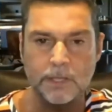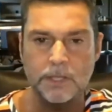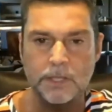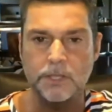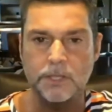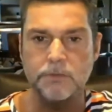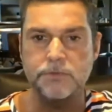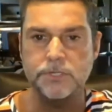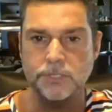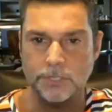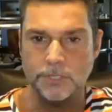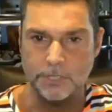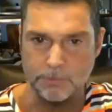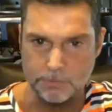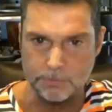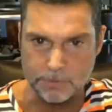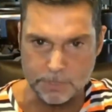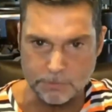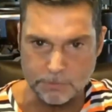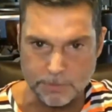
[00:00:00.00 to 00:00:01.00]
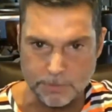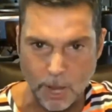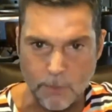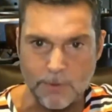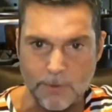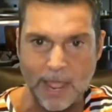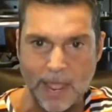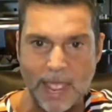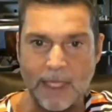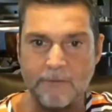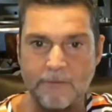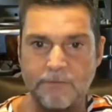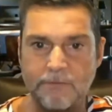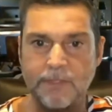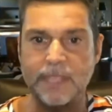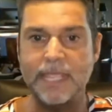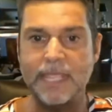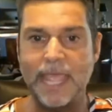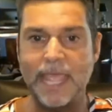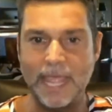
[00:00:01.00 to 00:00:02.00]
you don't have
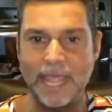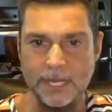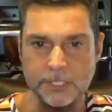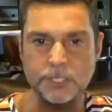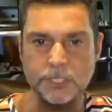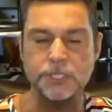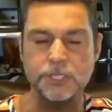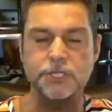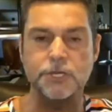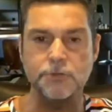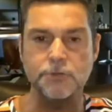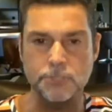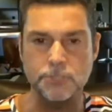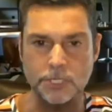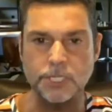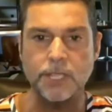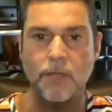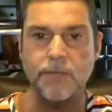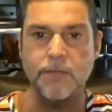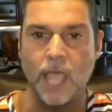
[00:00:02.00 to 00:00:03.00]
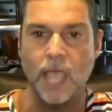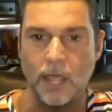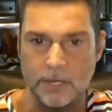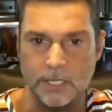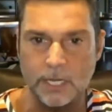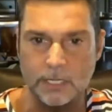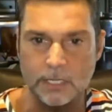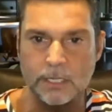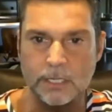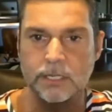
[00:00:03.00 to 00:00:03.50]
the institution going under